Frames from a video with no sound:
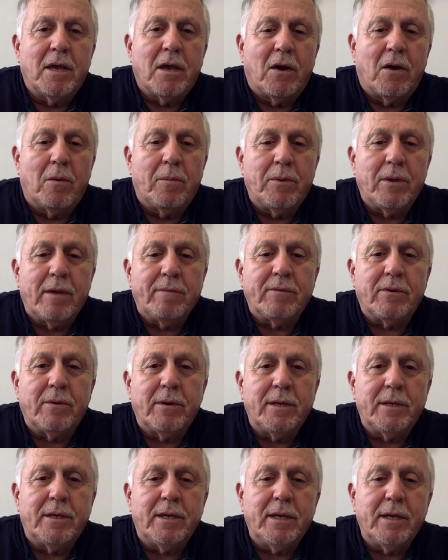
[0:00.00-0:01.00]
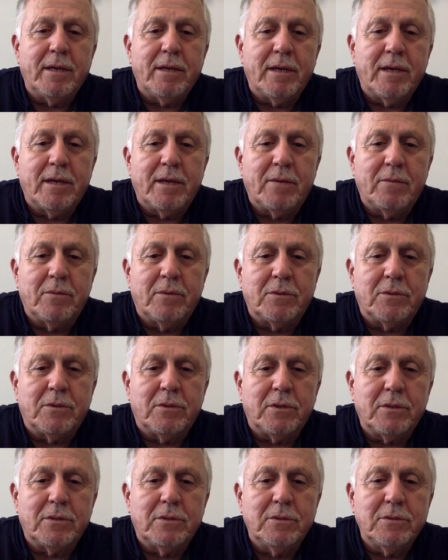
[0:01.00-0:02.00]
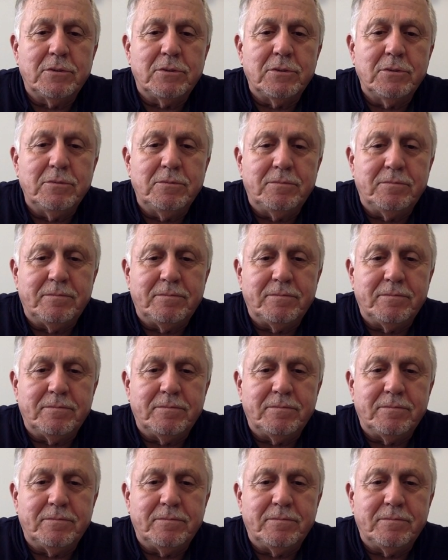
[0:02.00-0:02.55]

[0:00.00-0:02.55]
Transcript: Hope you have a great day, and we'll talk to you soon.